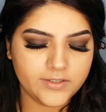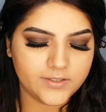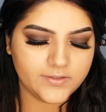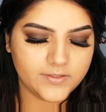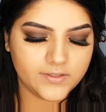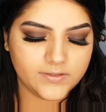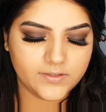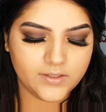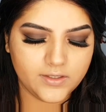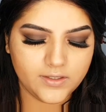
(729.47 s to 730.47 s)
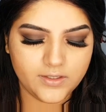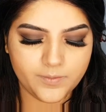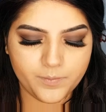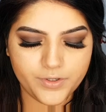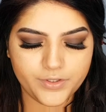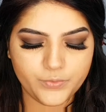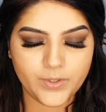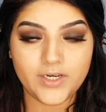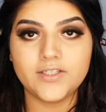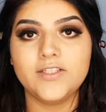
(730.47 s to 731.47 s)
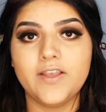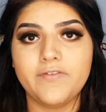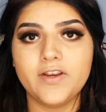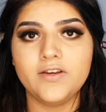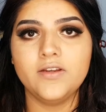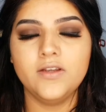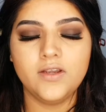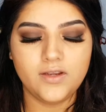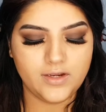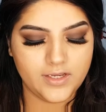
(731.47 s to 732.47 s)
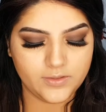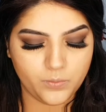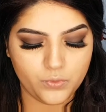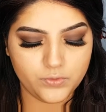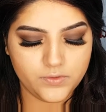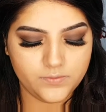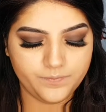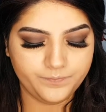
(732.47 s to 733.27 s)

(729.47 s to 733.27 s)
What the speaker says: This is number 27, I suppose,